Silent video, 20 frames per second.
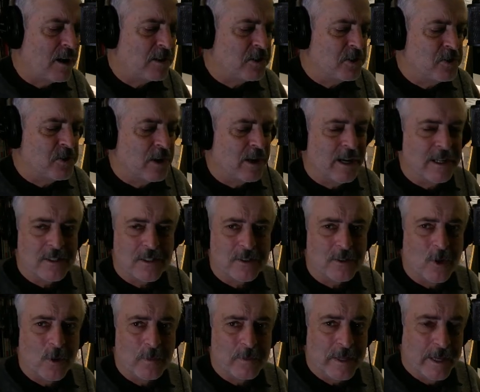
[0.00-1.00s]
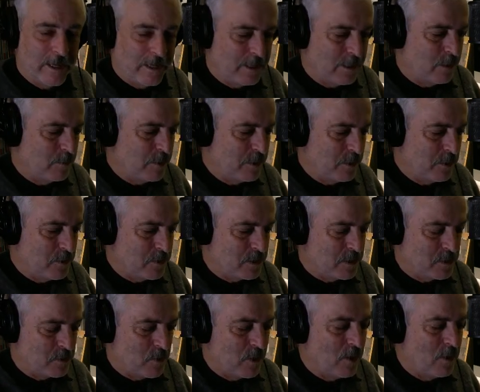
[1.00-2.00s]
Oxygen isotope dating can be
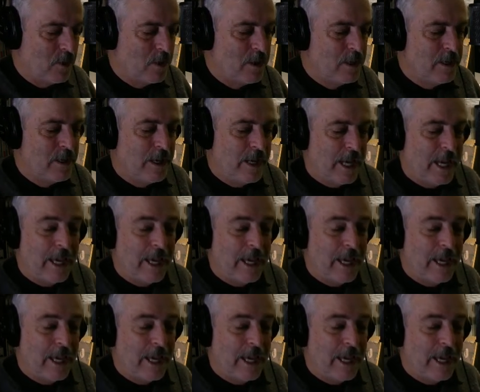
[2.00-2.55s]
used as well.